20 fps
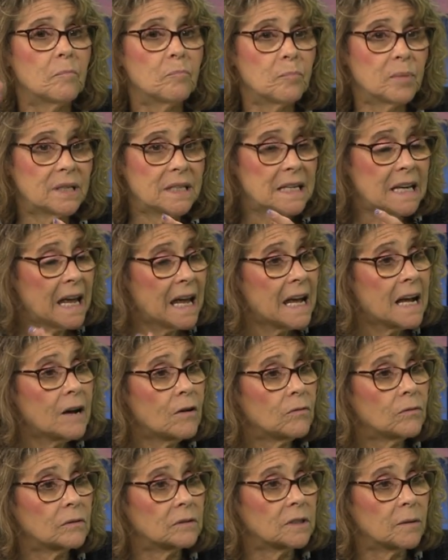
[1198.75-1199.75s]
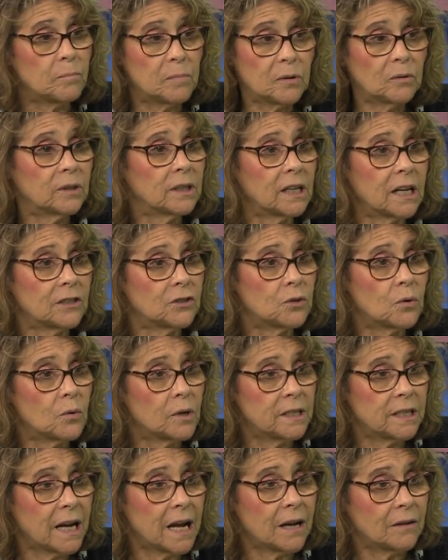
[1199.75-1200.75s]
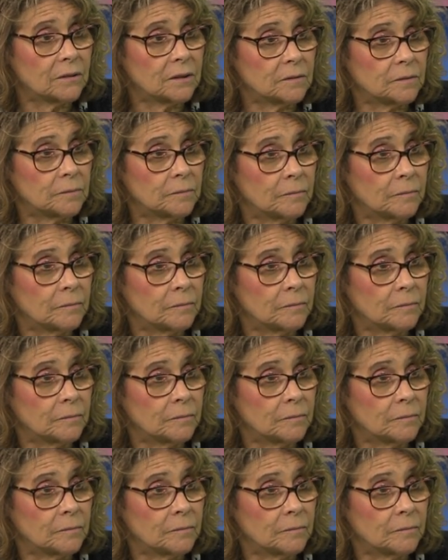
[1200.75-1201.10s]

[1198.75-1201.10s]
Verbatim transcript: But now the building got torn down.